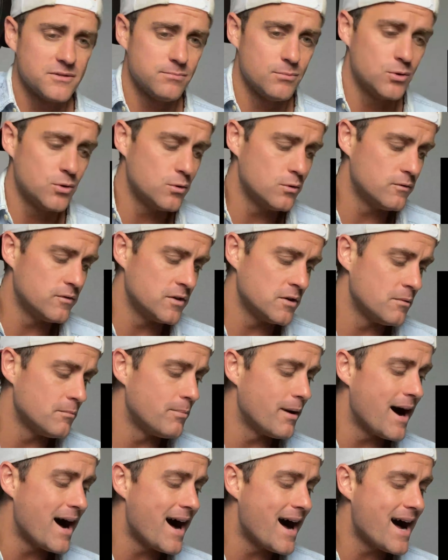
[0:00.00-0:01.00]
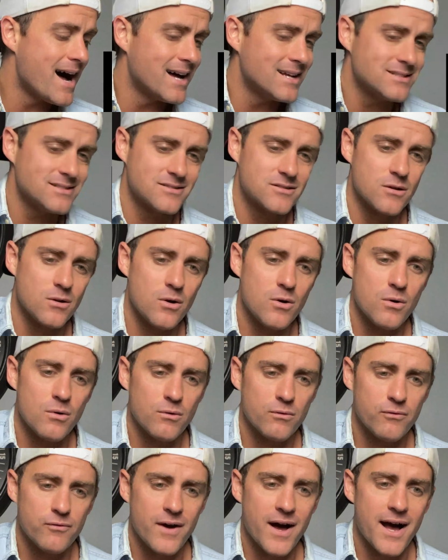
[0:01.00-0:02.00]
moving by
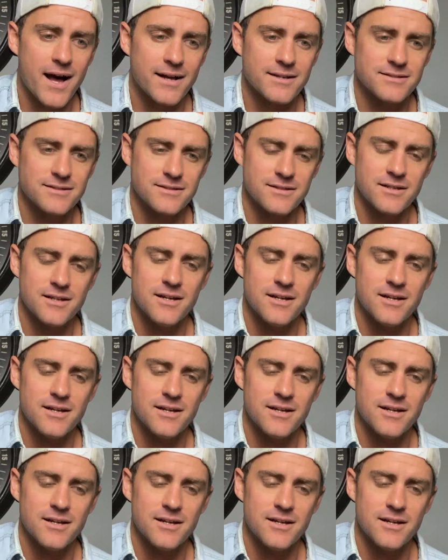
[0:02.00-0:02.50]
so fast.